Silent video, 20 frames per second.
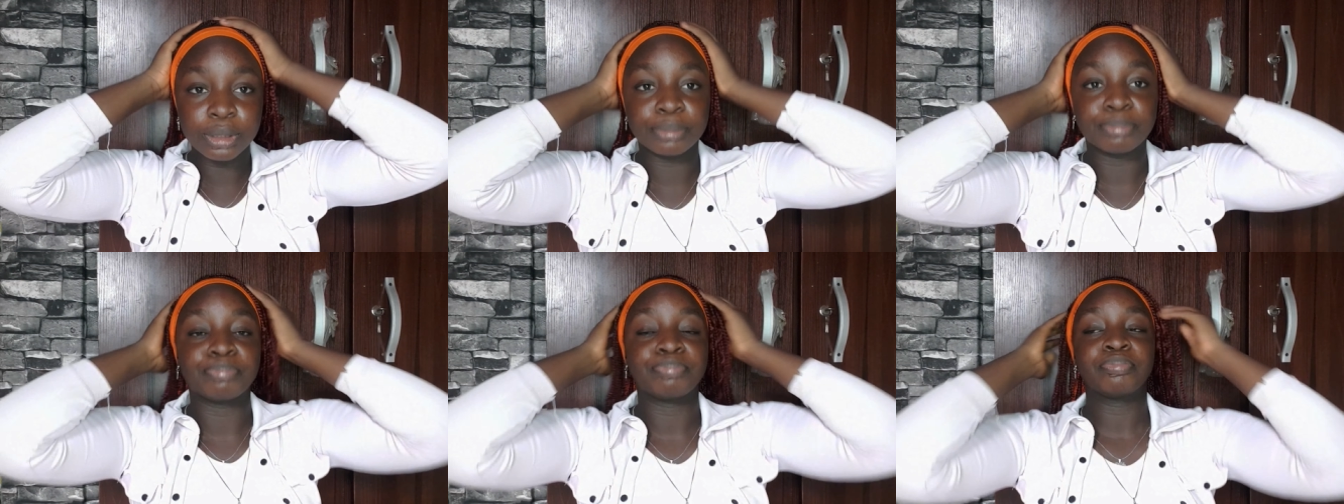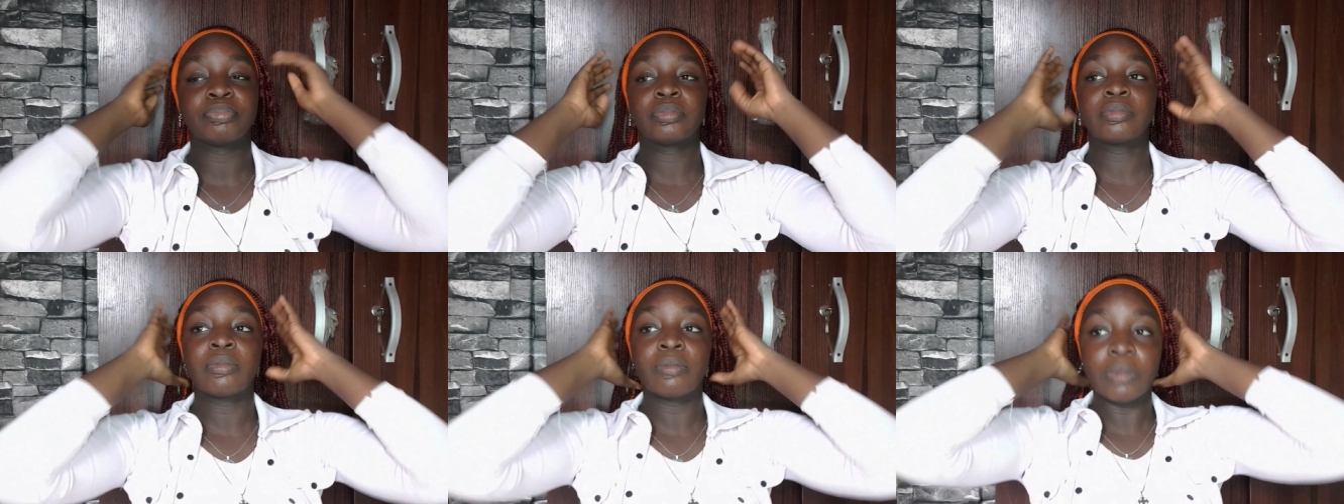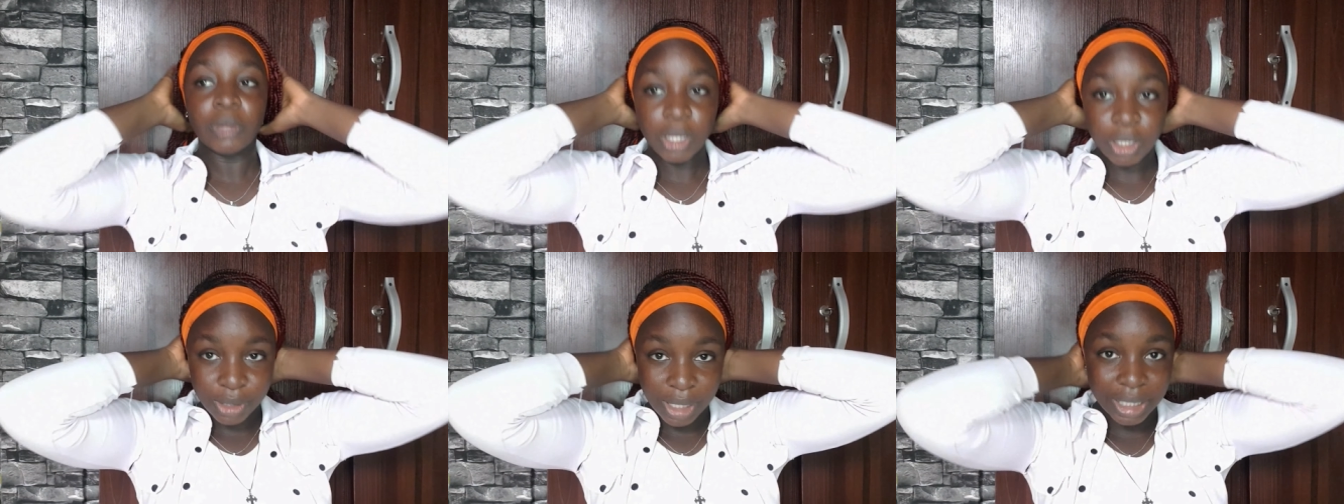
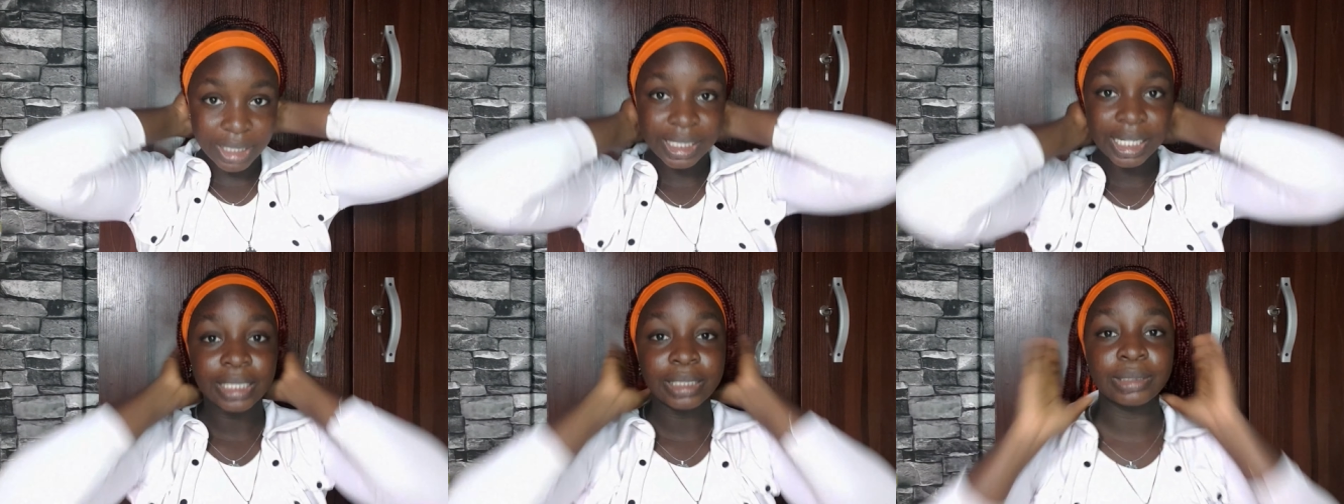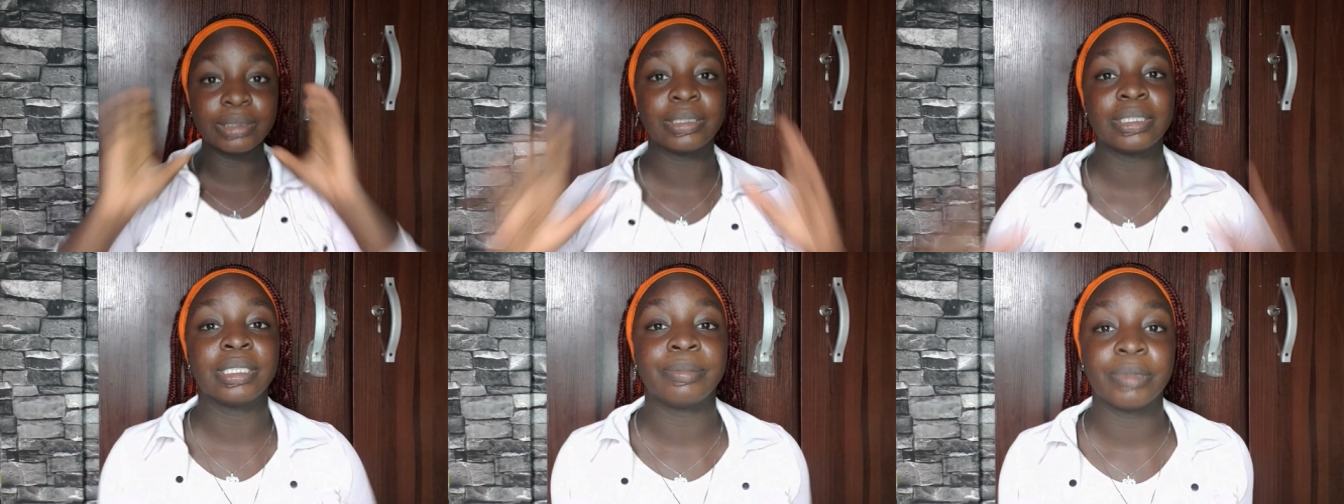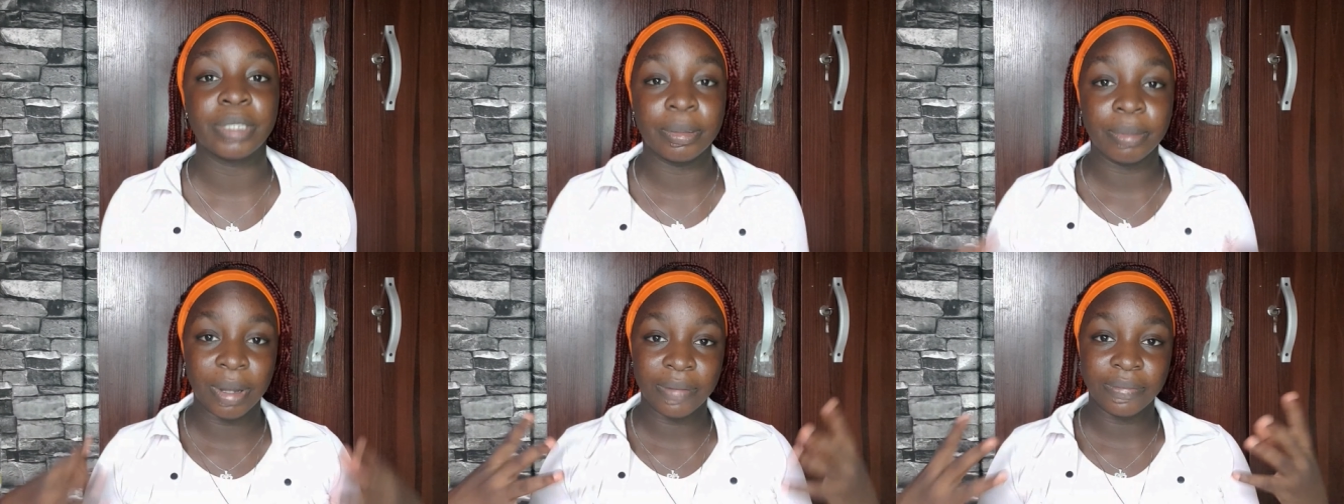So I decided to name them